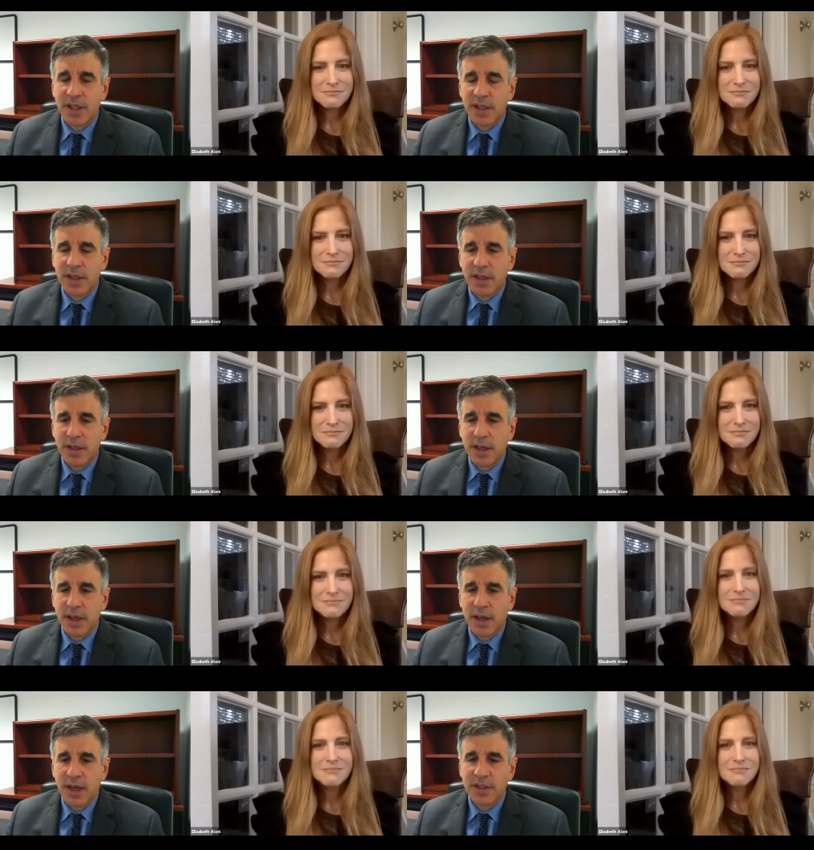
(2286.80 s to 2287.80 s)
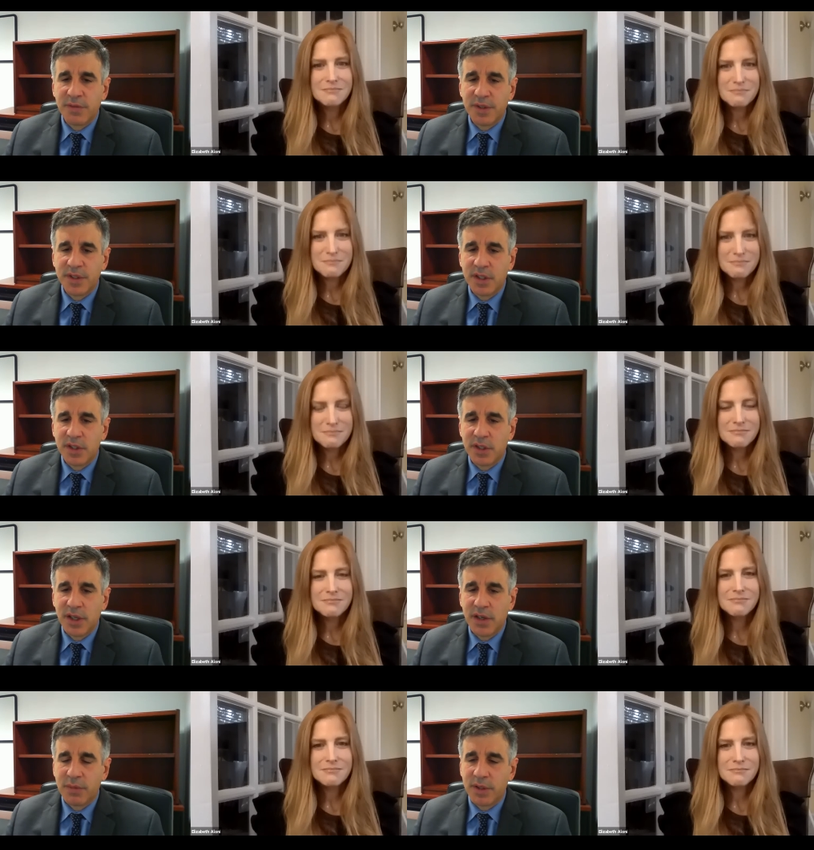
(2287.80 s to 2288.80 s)
Speaker 1: to see as a
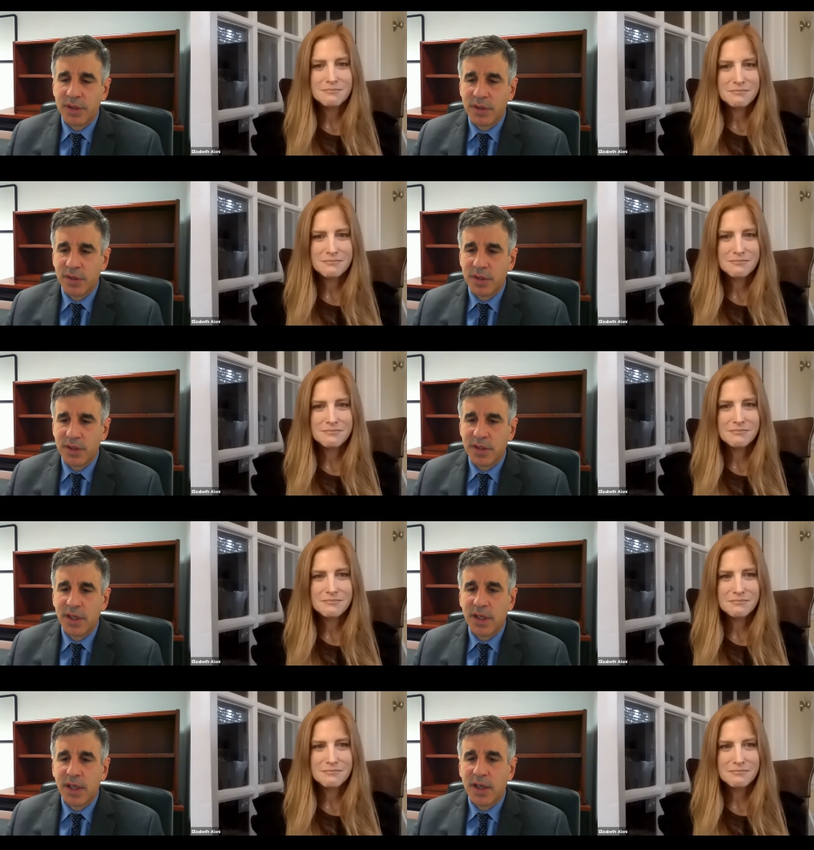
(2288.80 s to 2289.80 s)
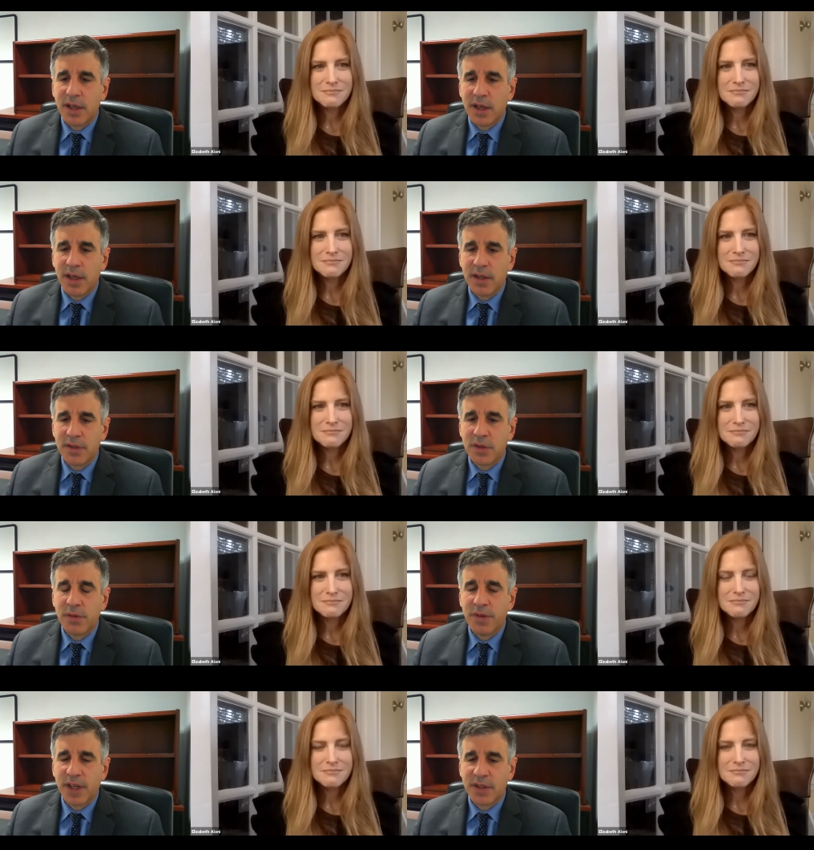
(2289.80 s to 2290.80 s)
physician that you're able to do this
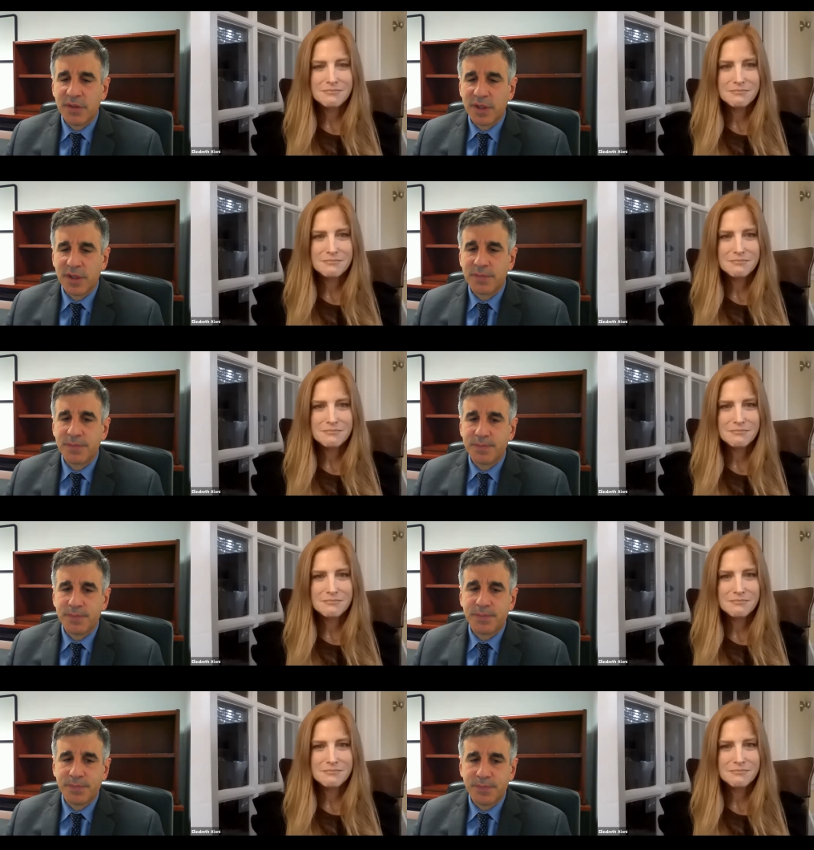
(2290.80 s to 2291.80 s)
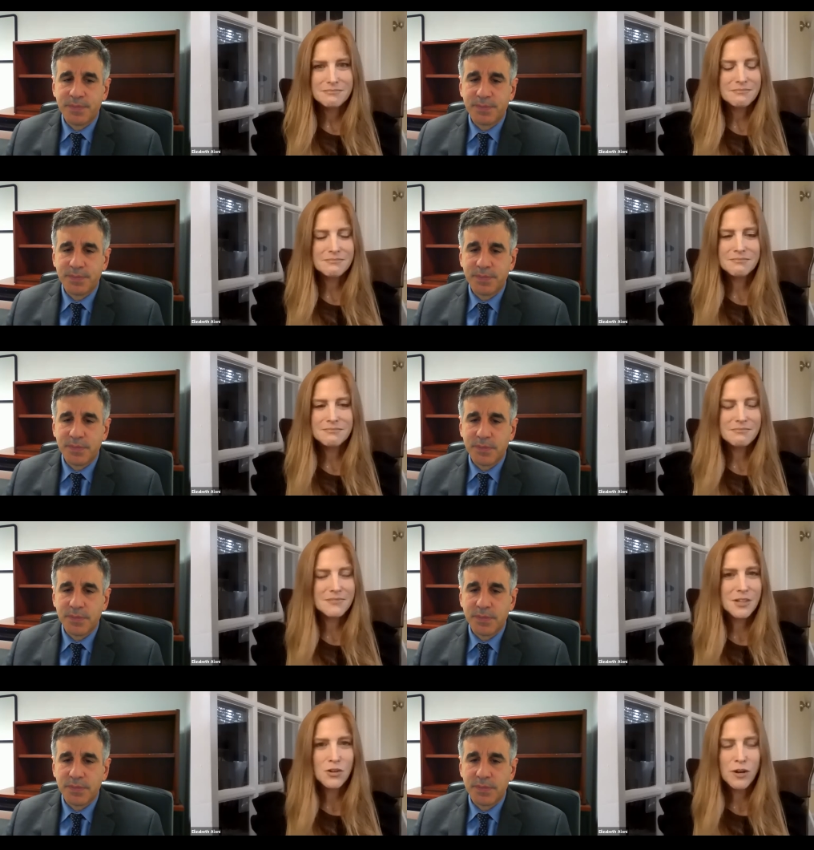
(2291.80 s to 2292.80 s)
so effectively.
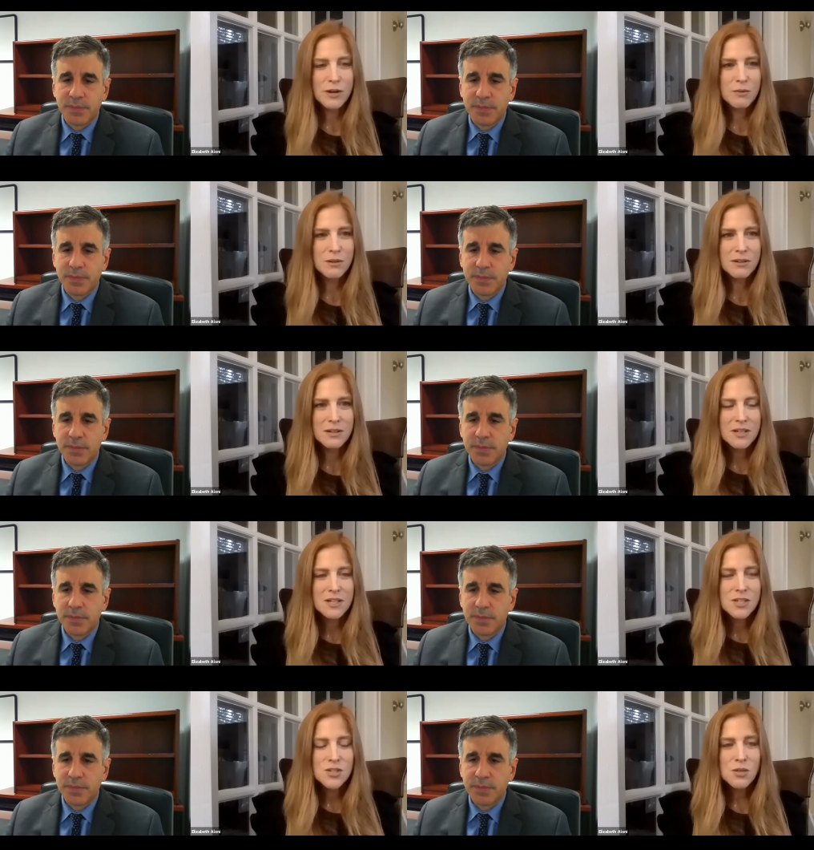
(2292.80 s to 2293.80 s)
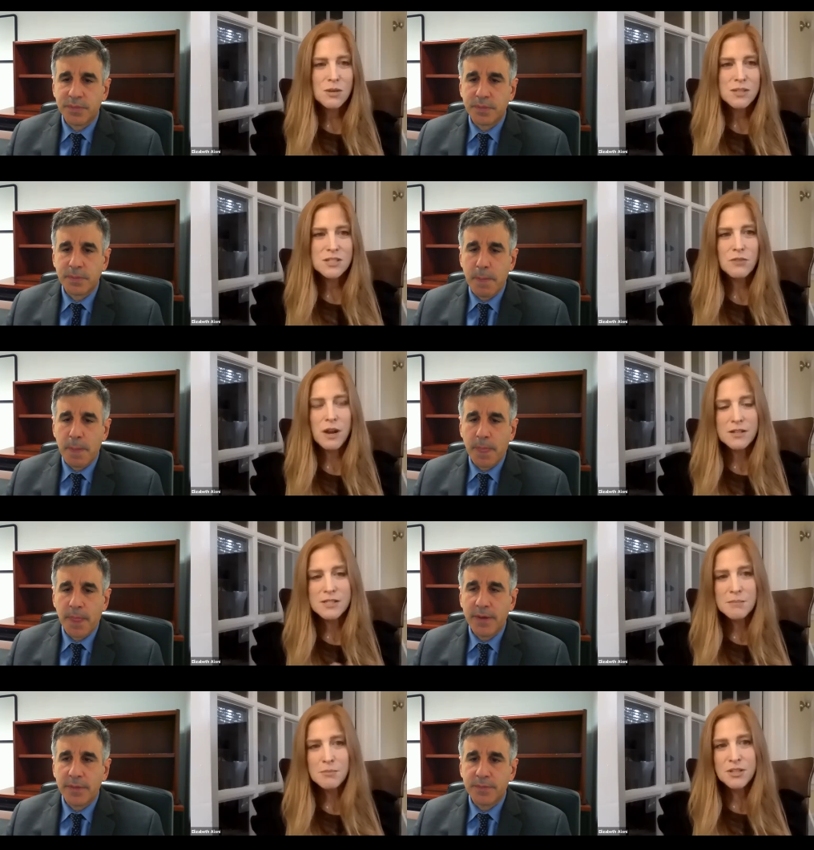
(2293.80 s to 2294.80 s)
Speaker 2: Incredible. So I
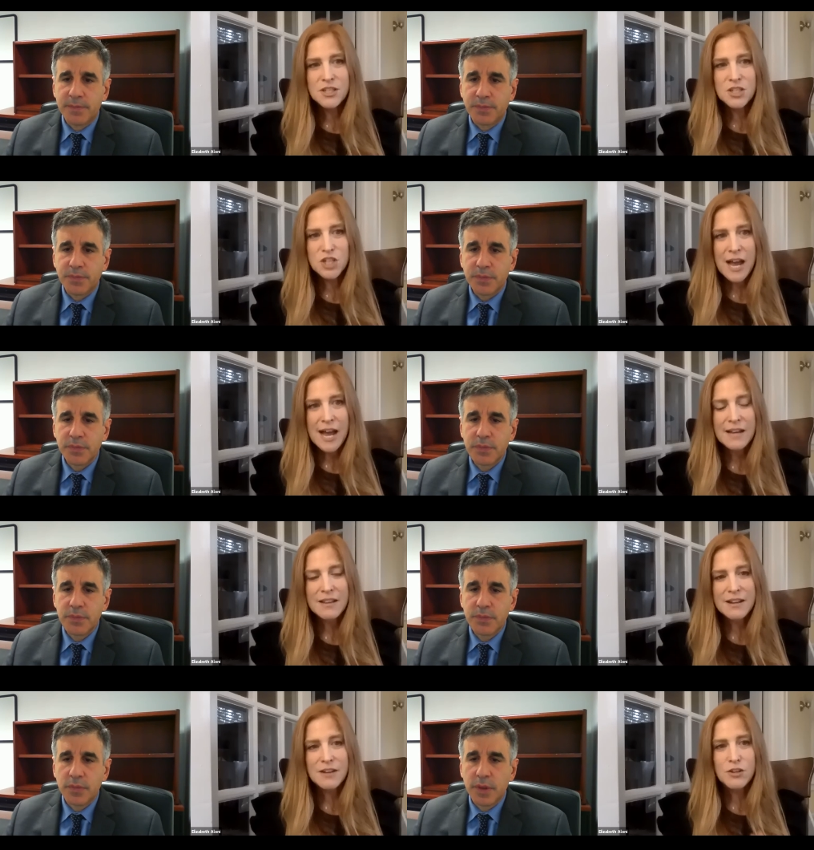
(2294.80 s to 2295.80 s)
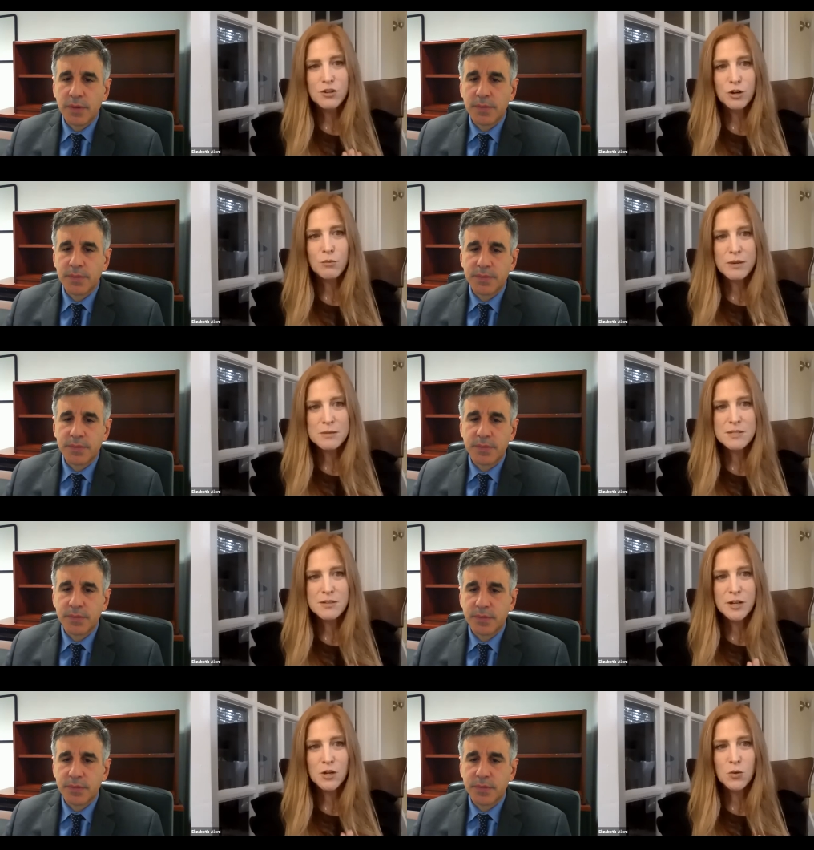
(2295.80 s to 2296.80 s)
did put in the chat there, the New York
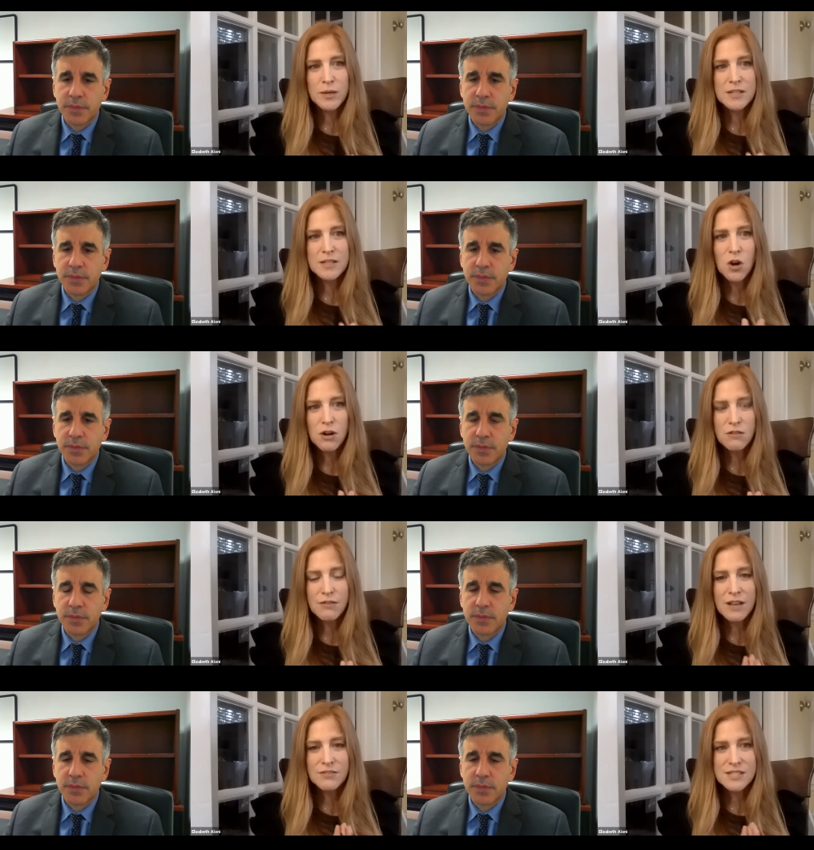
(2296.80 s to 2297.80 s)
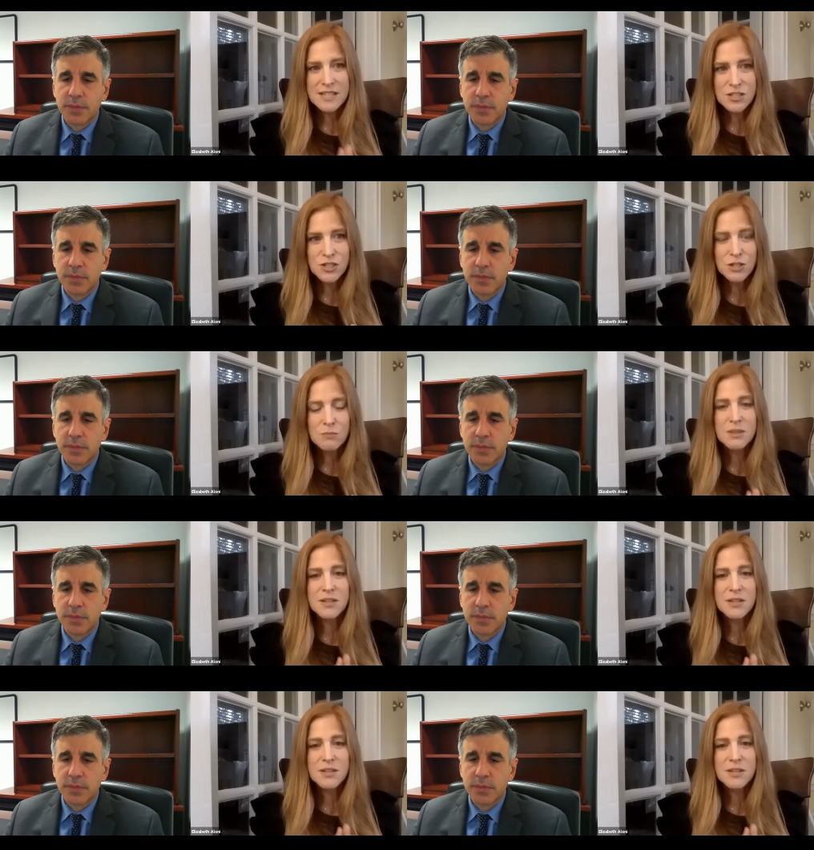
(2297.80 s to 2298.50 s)
Presbyterian Queens Heart Valve Center, but